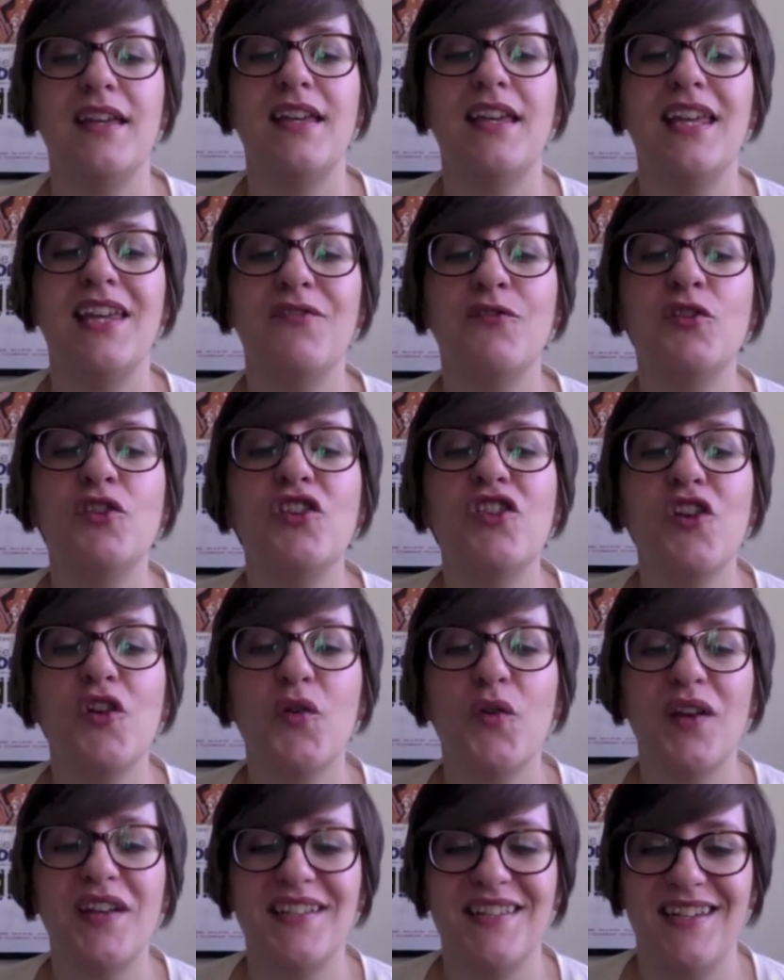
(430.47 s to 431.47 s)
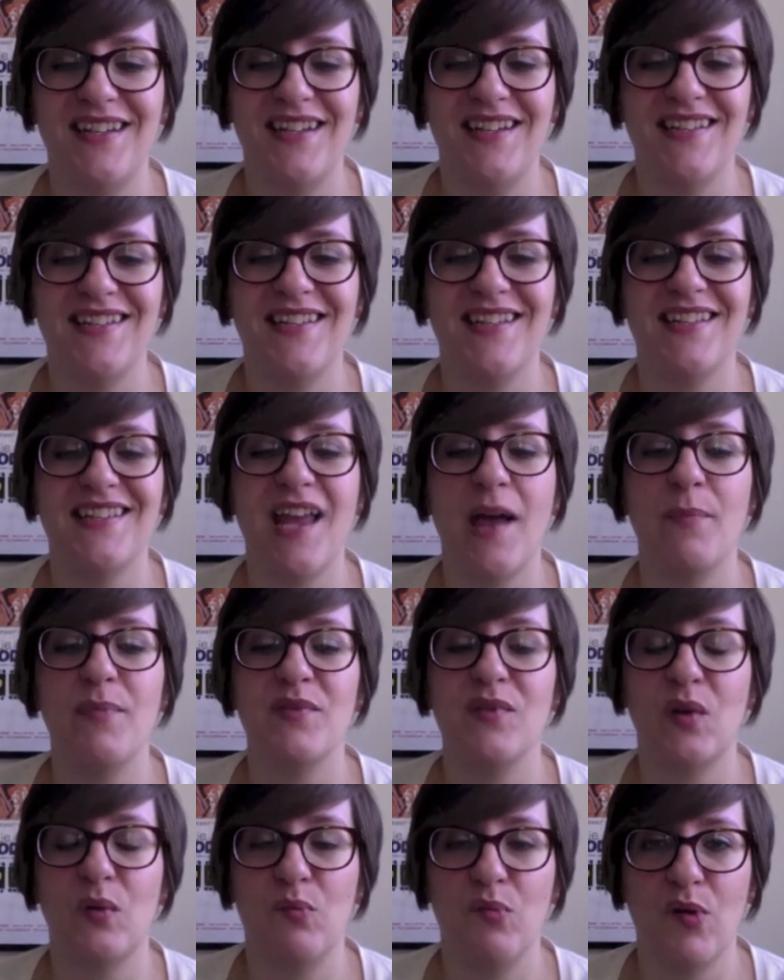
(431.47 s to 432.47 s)
Even with the craziness this
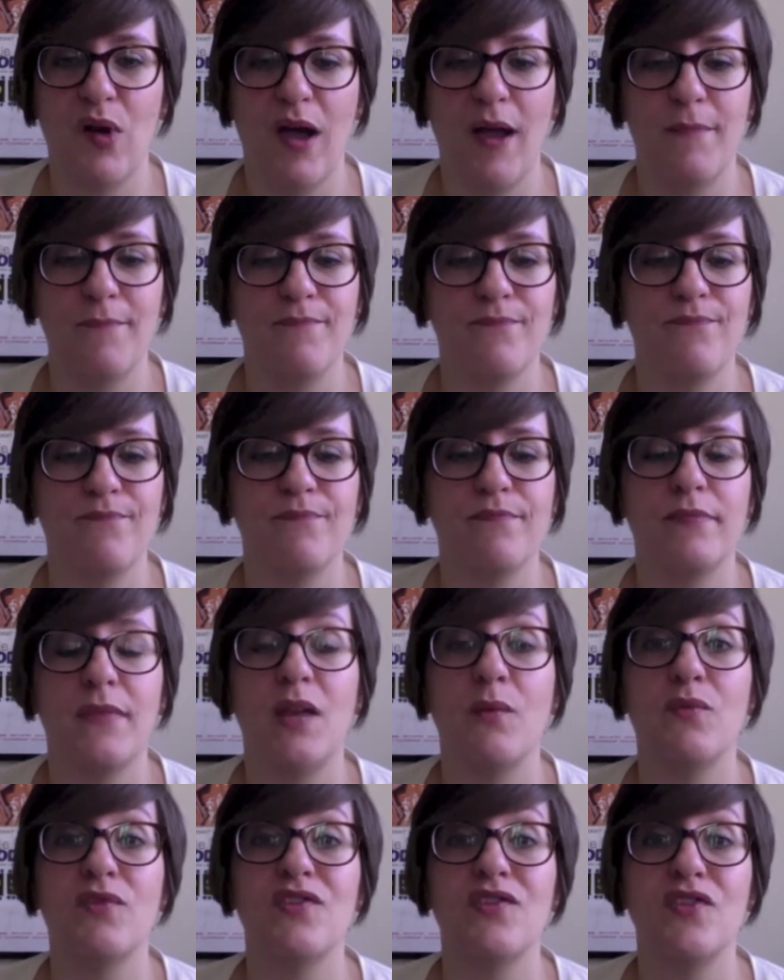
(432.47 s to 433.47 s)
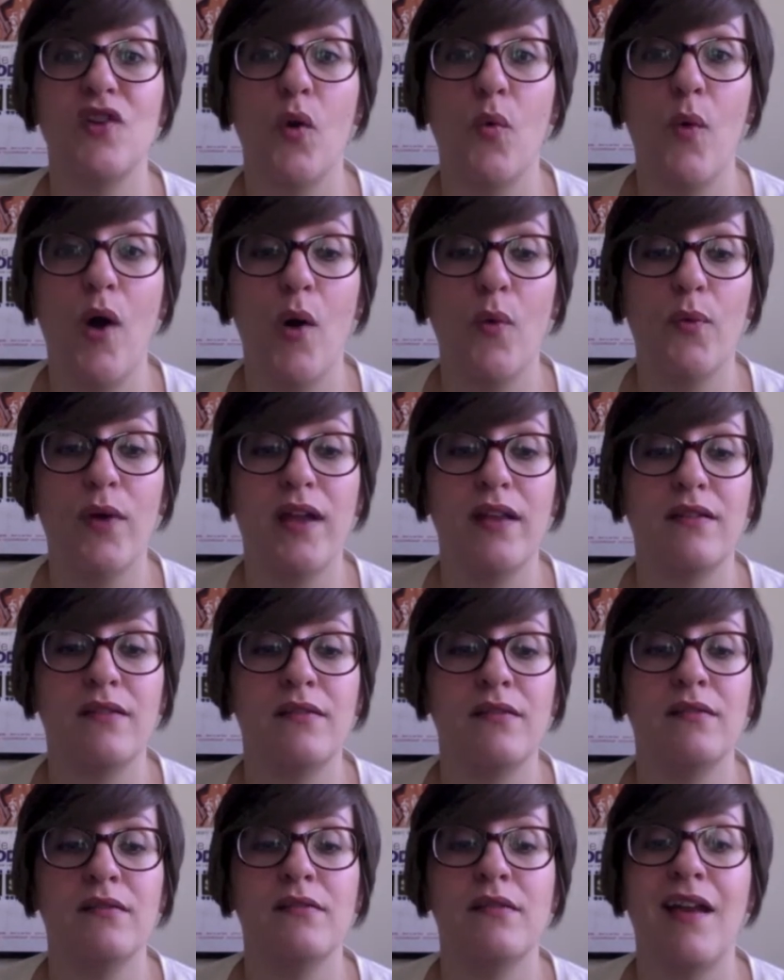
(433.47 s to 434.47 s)
episode brought, it was so well written
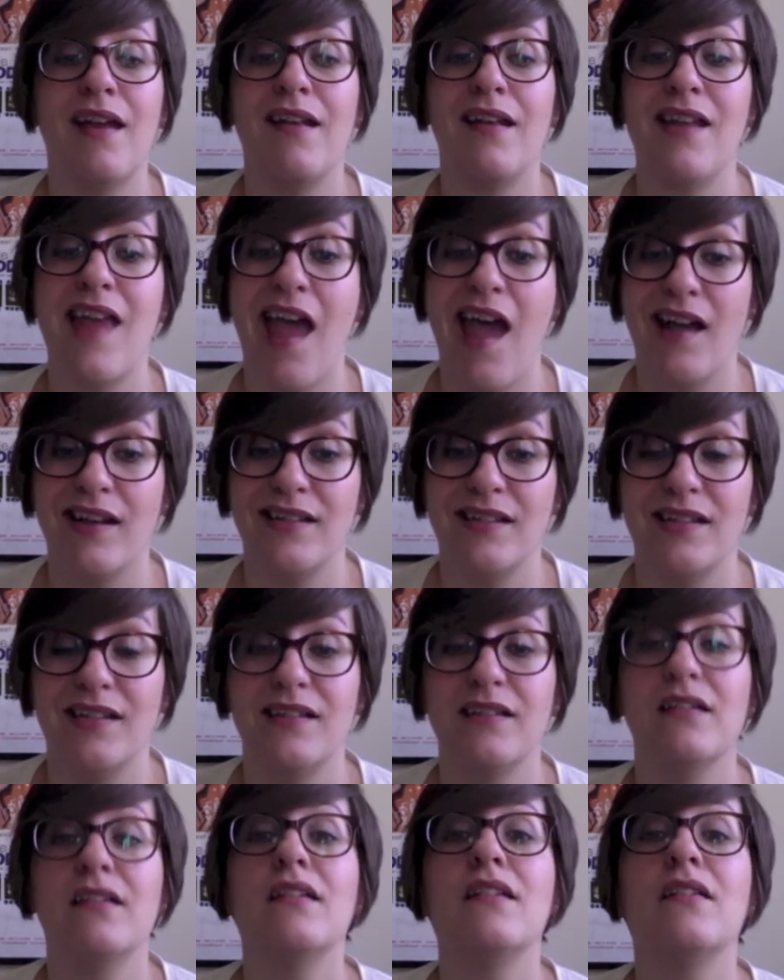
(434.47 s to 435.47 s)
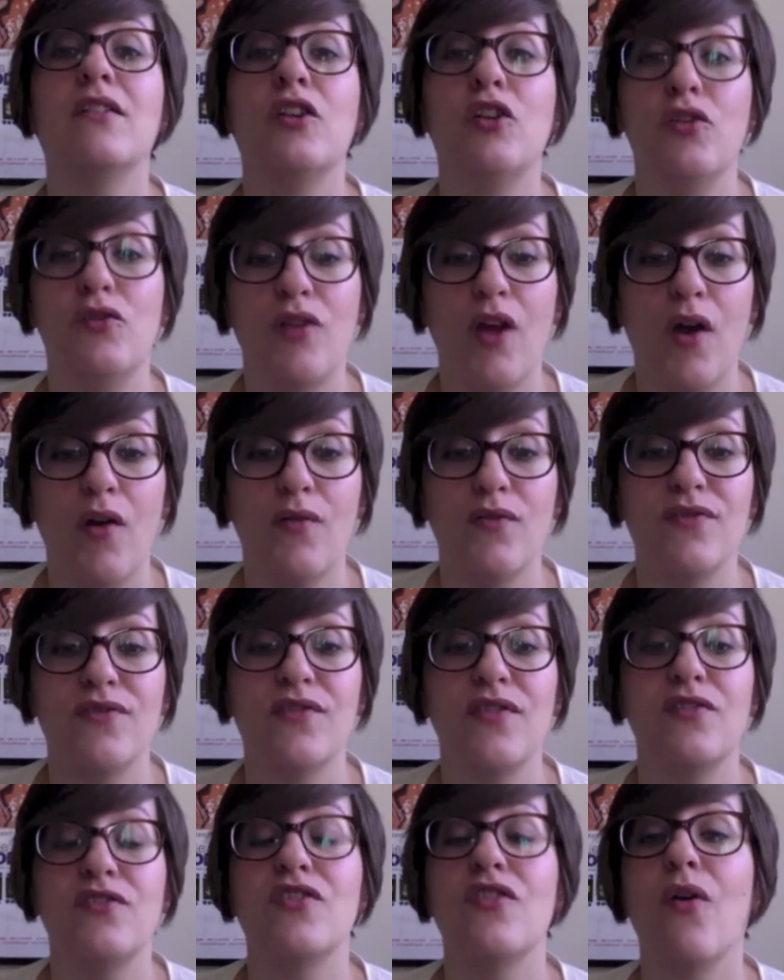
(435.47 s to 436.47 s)
and acted. Kudos
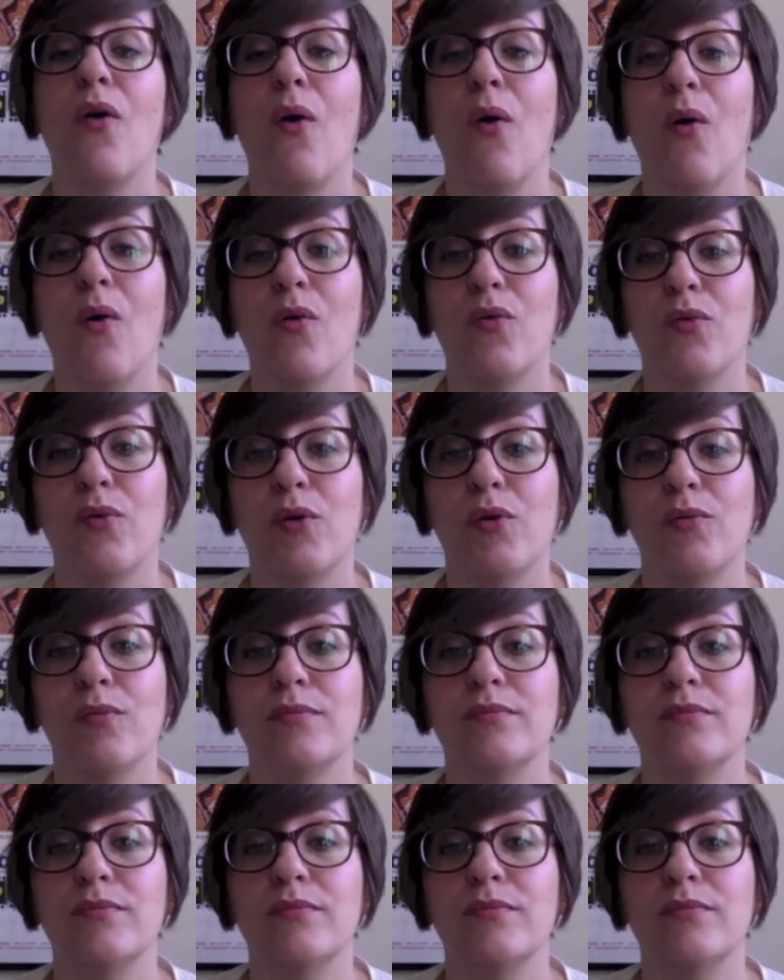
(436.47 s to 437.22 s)
to the whole crew.